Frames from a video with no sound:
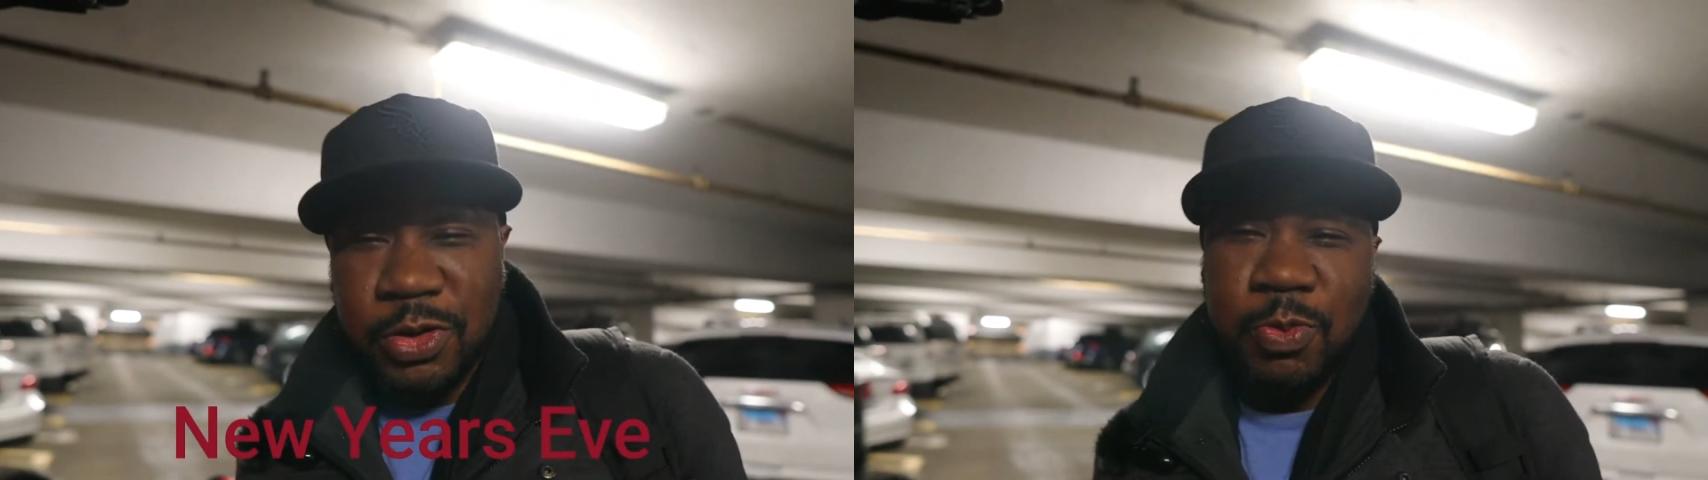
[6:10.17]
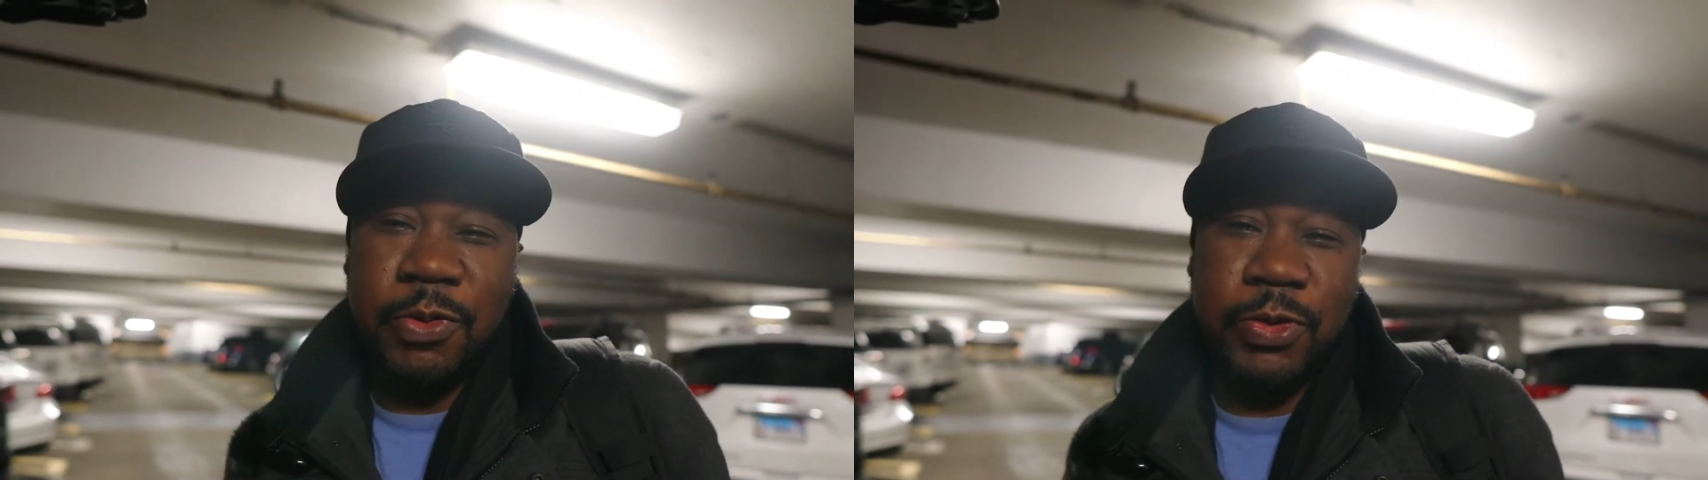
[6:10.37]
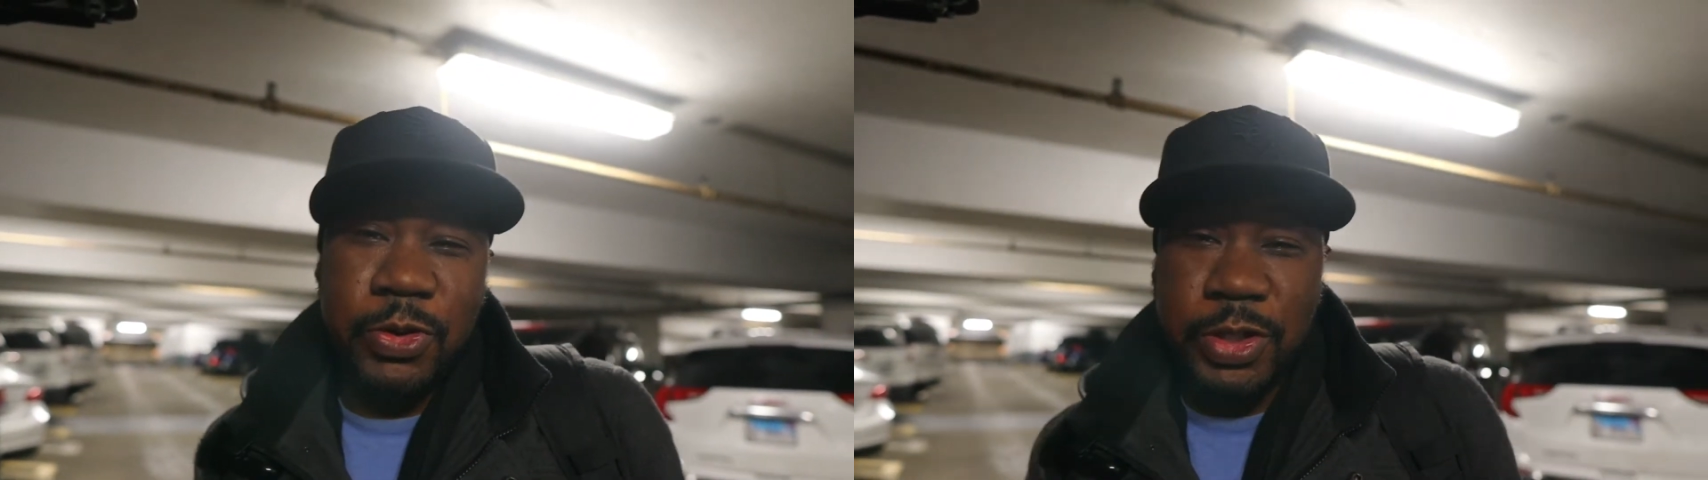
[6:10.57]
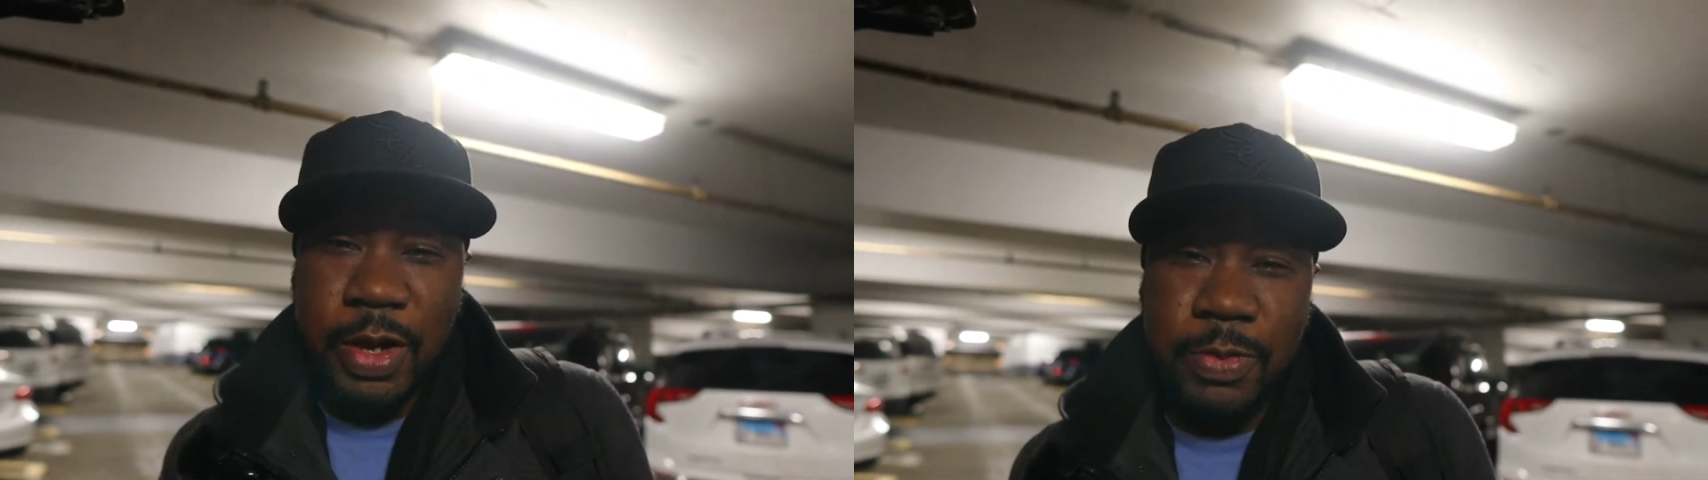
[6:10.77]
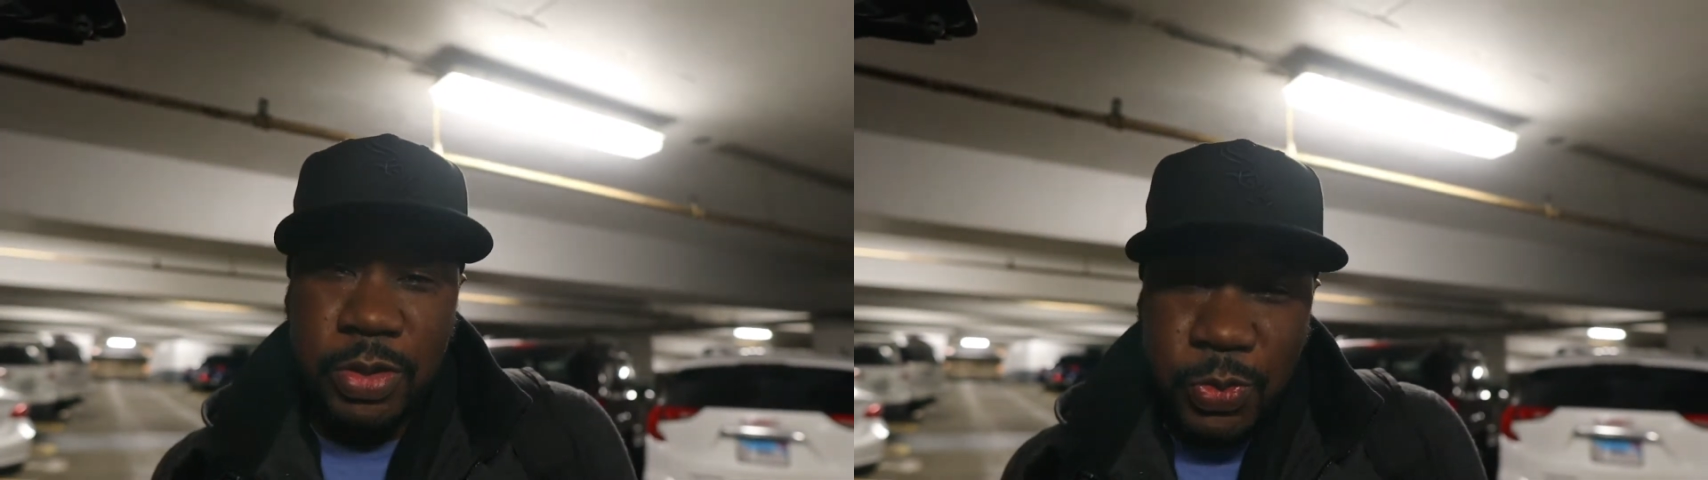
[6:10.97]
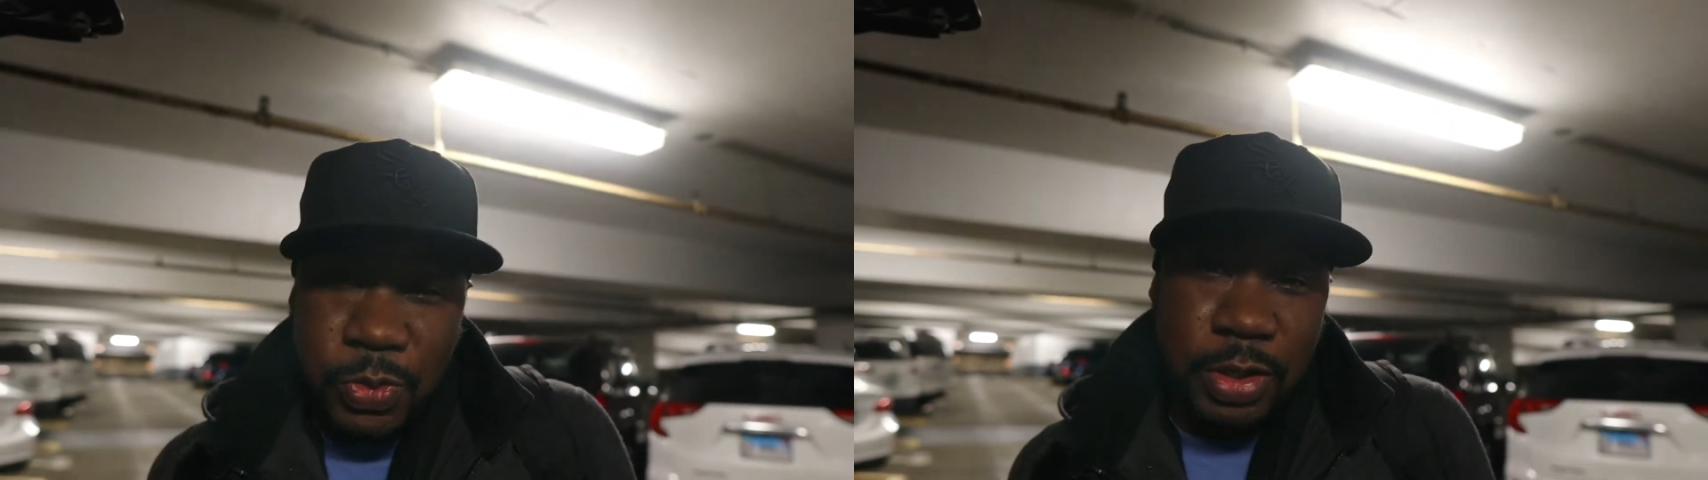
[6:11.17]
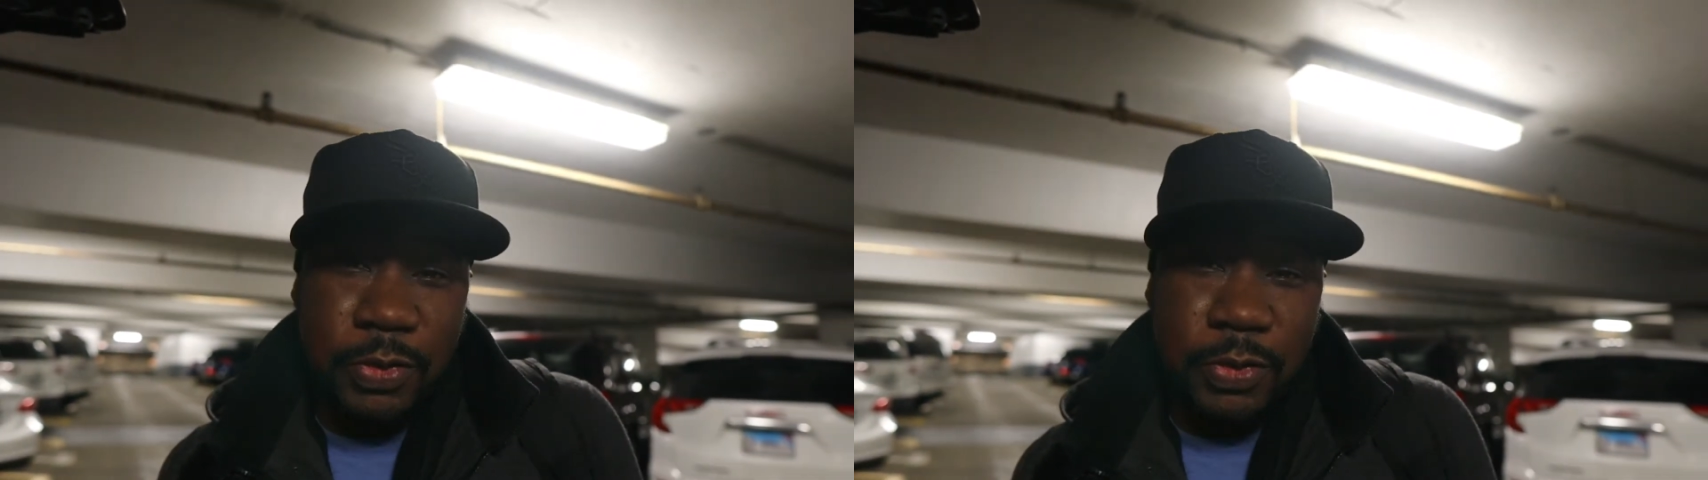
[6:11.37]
This is my first time doing